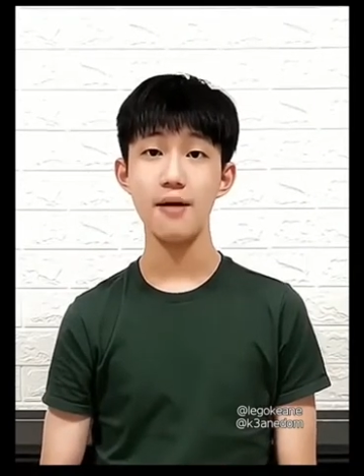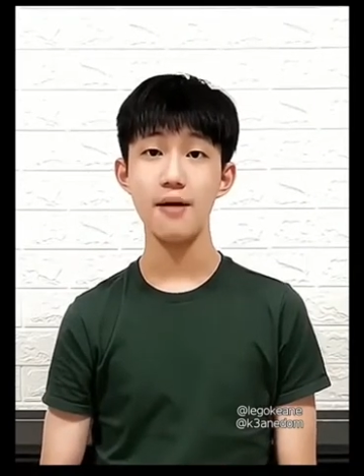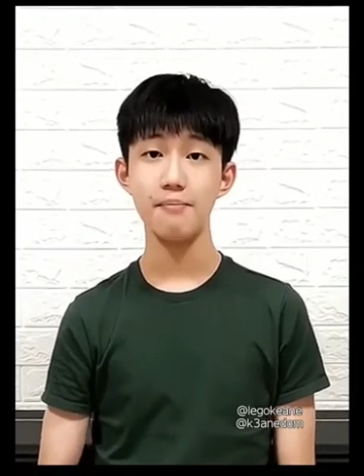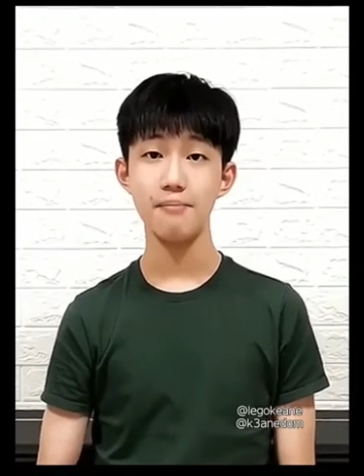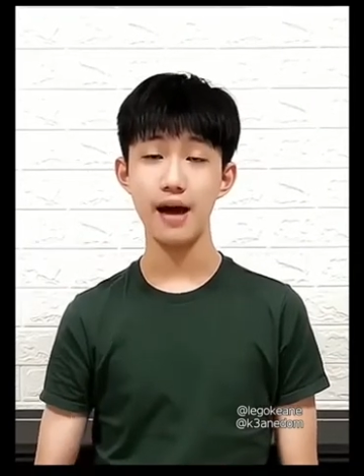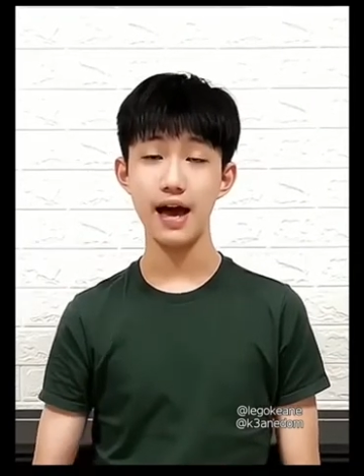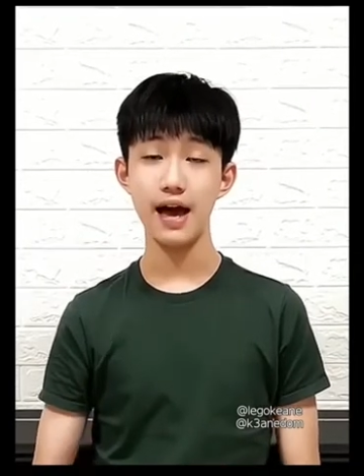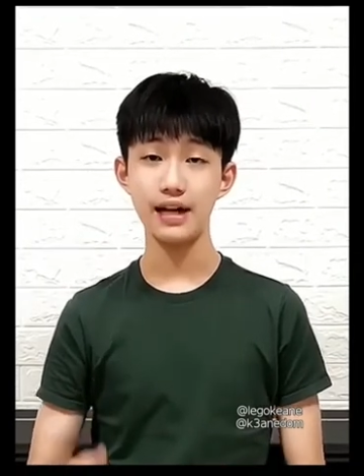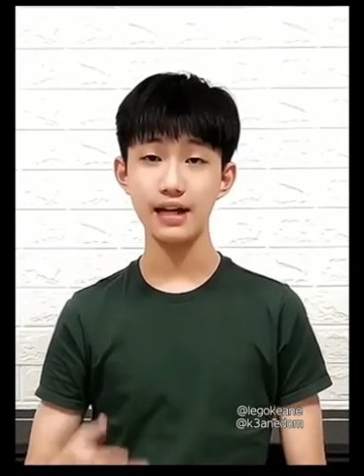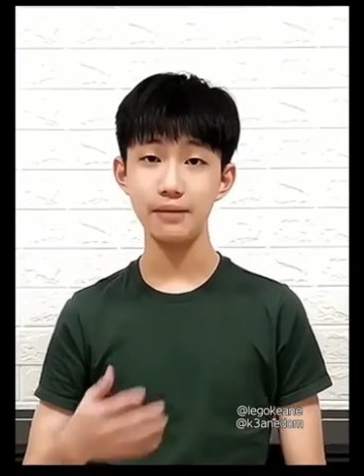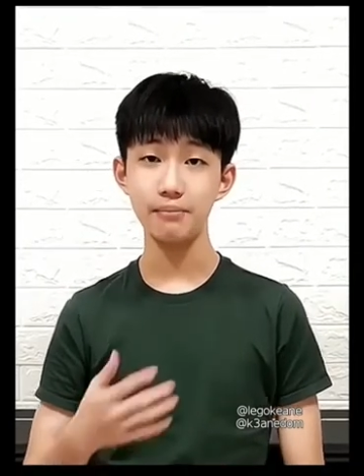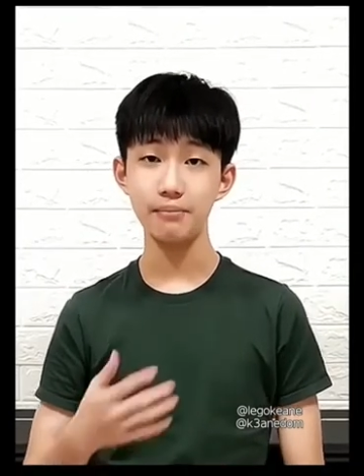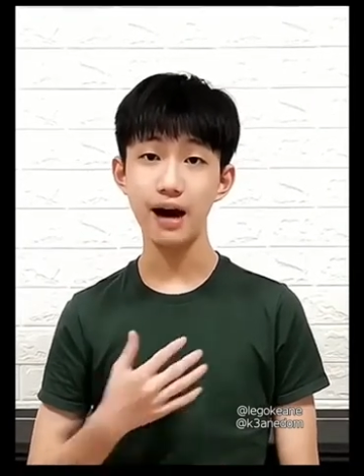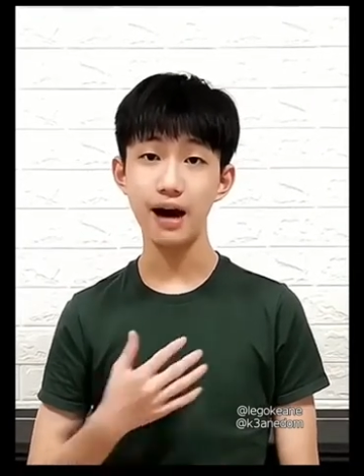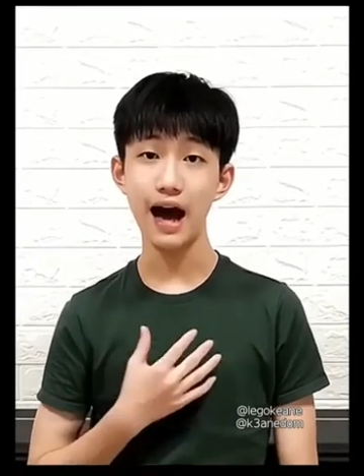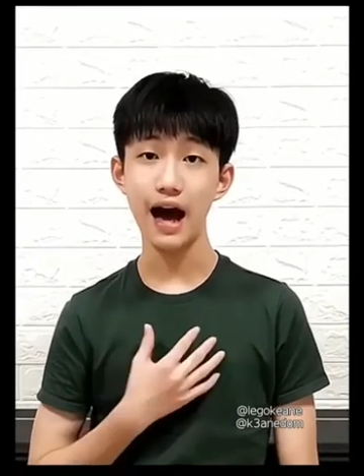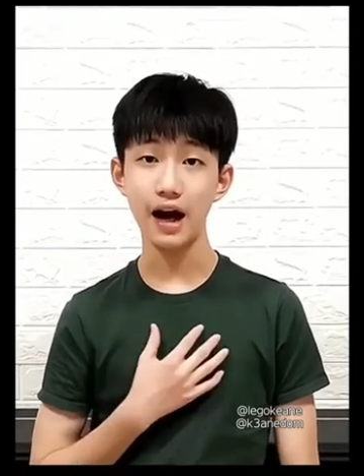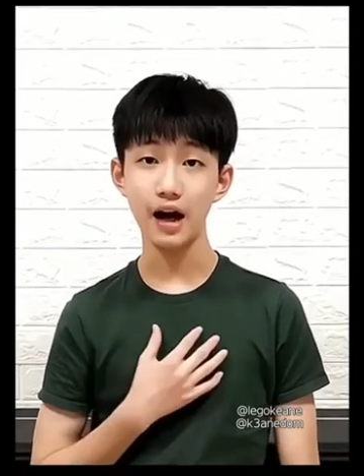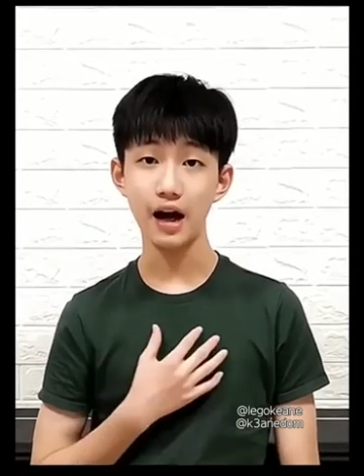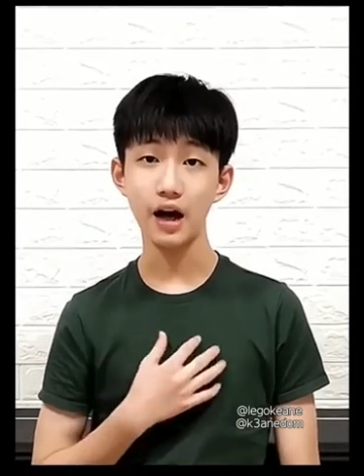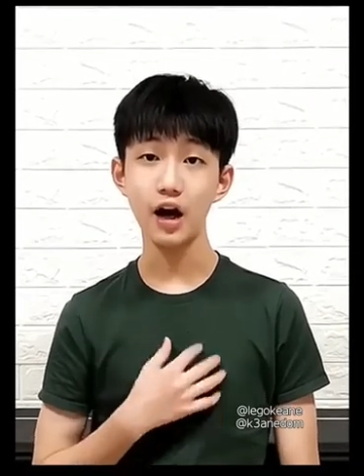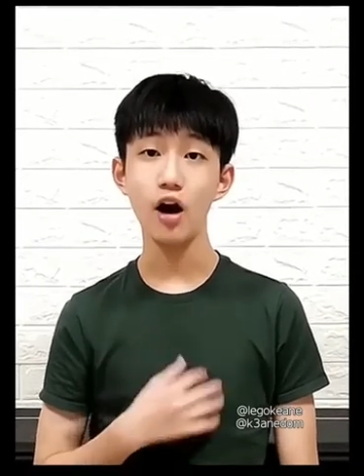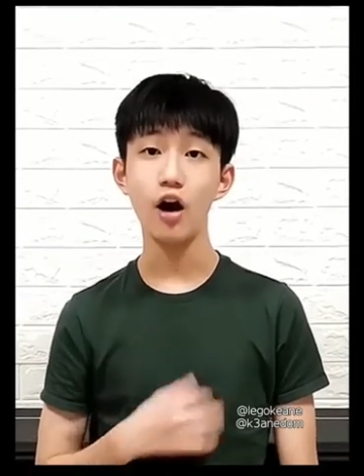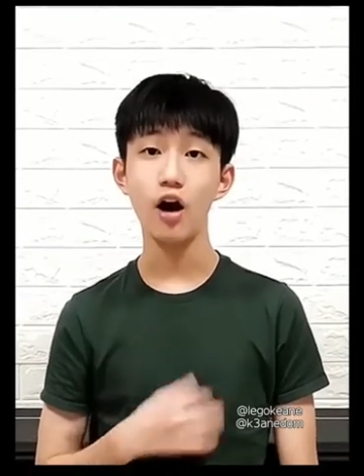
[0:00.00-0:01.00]
Madam
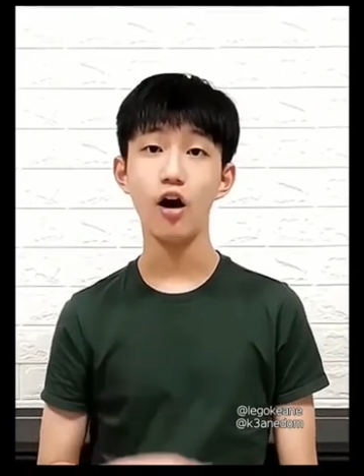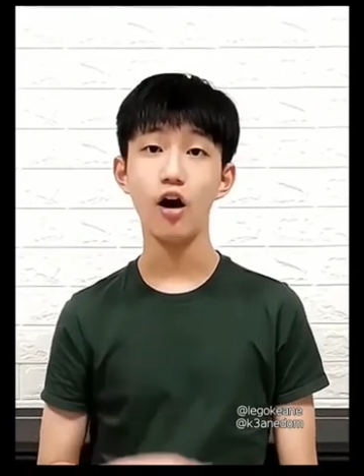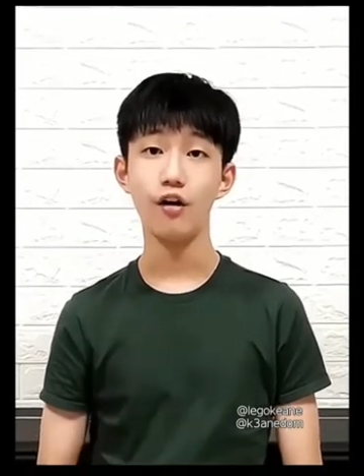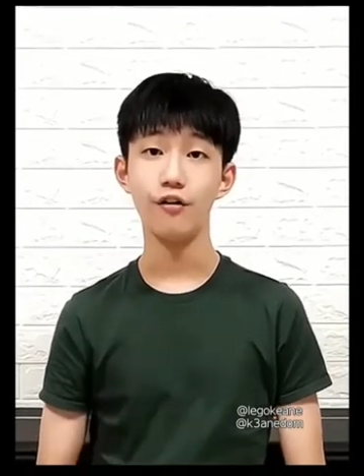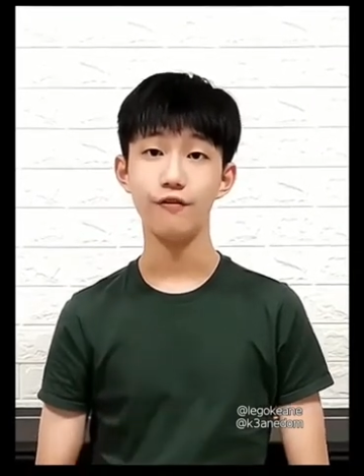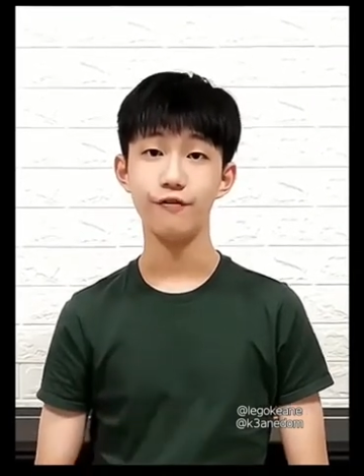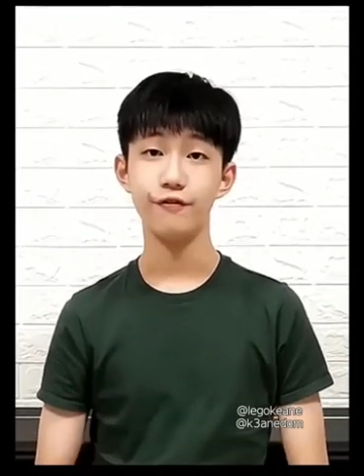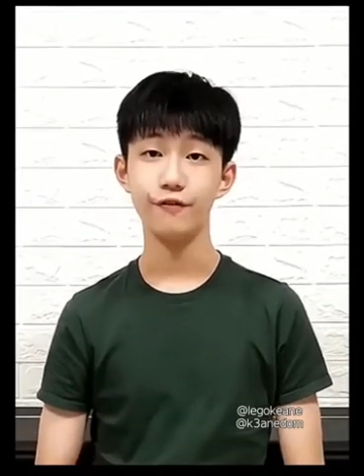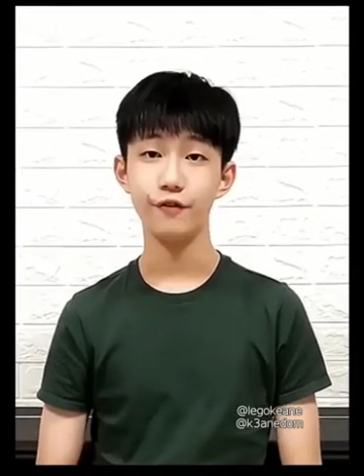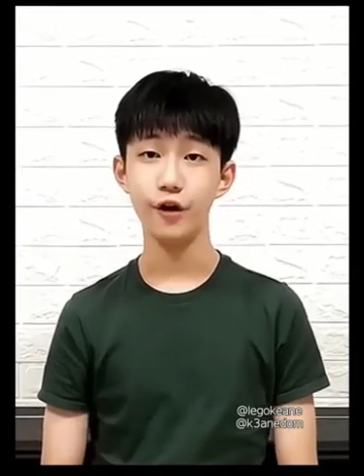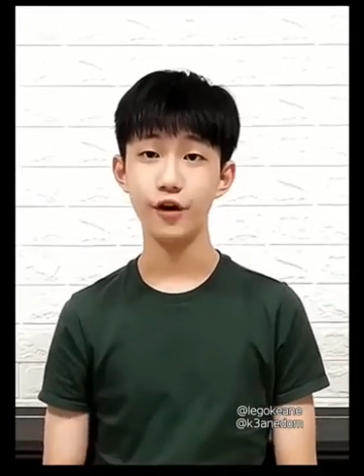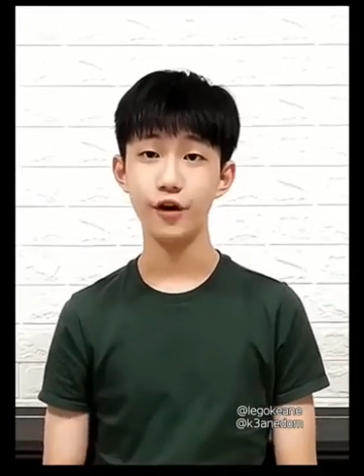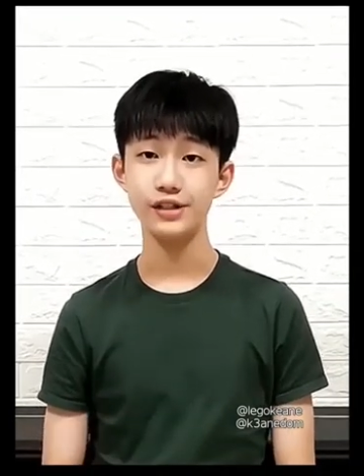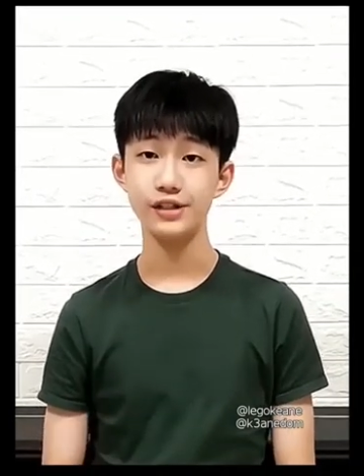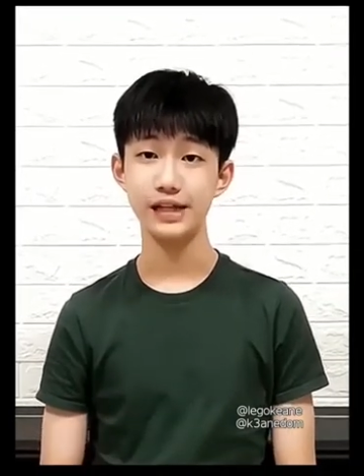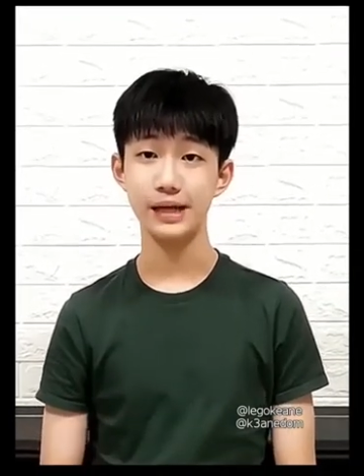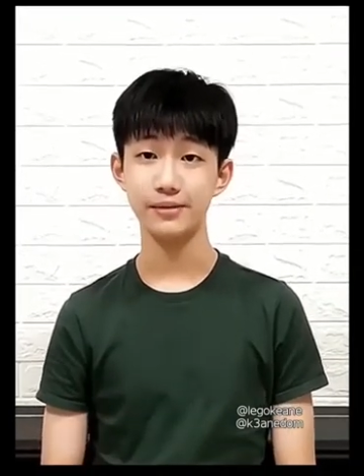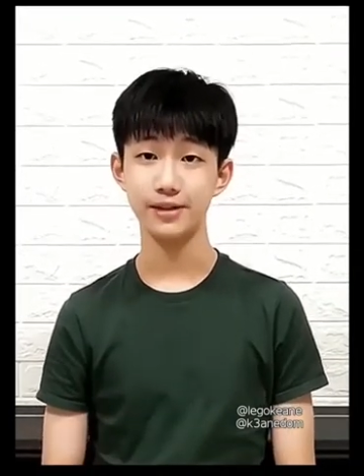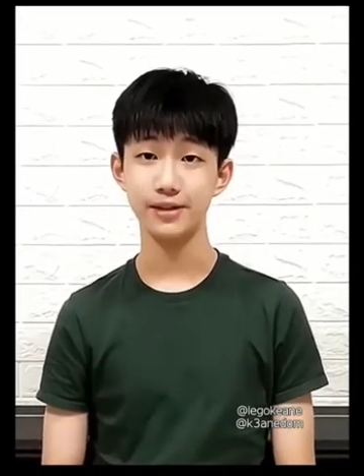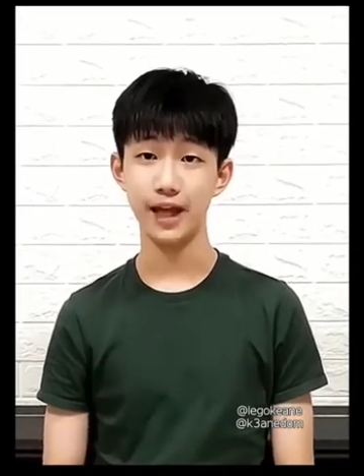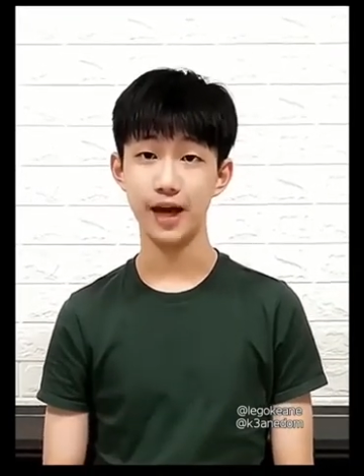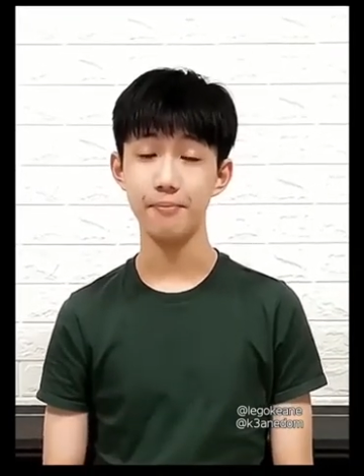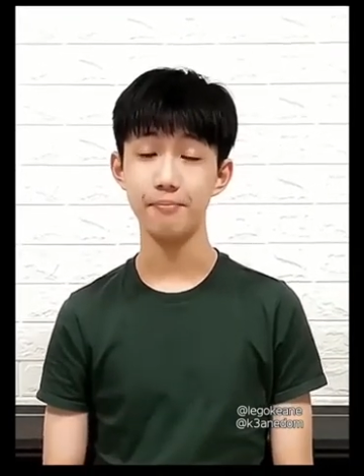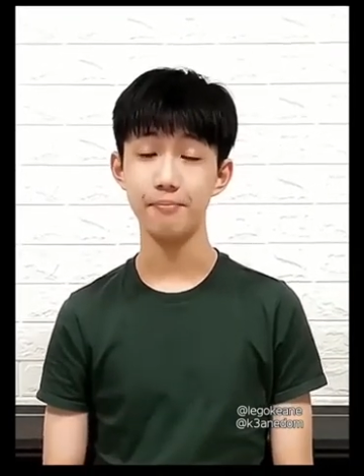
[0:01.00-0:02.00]
Ang on 4
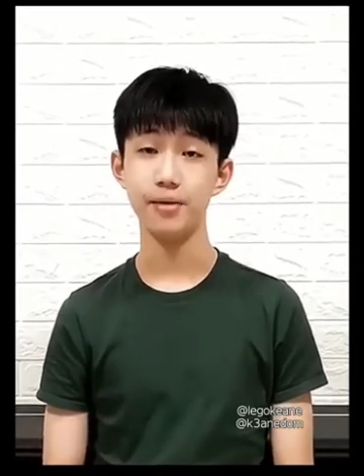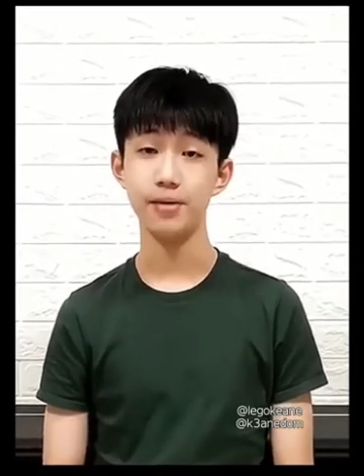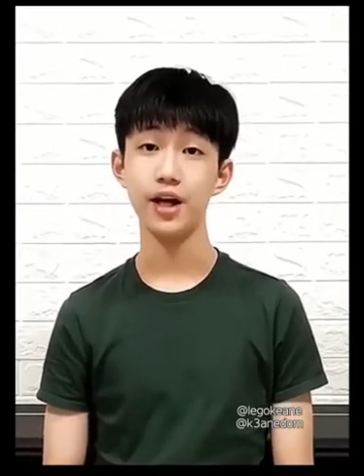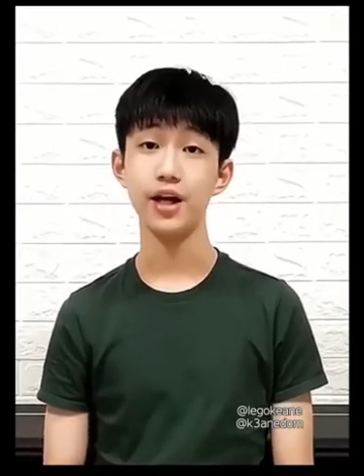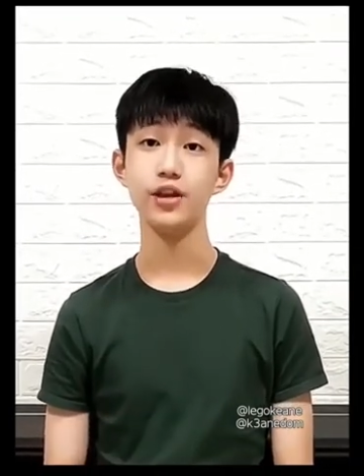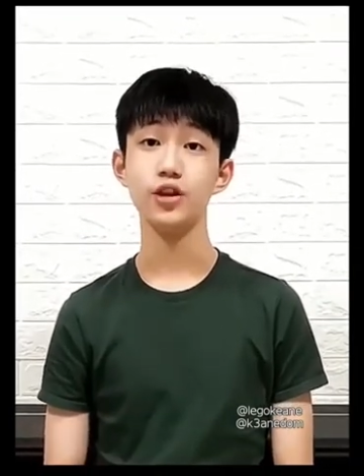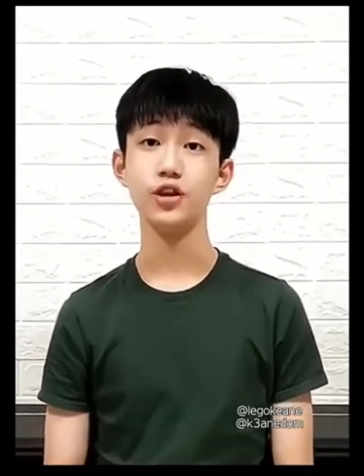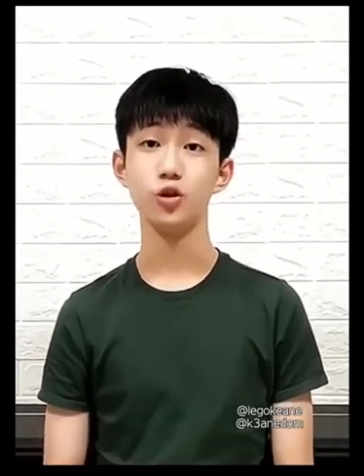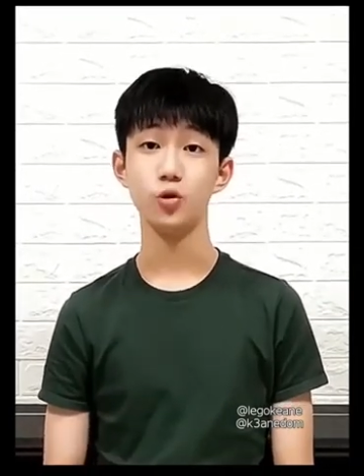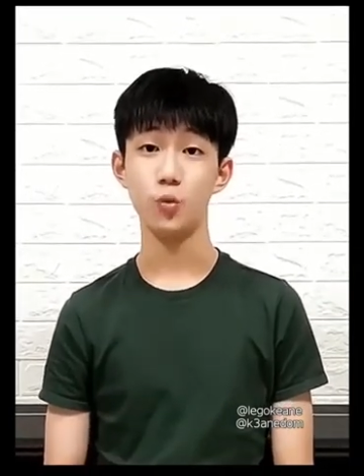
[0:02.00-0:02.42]
September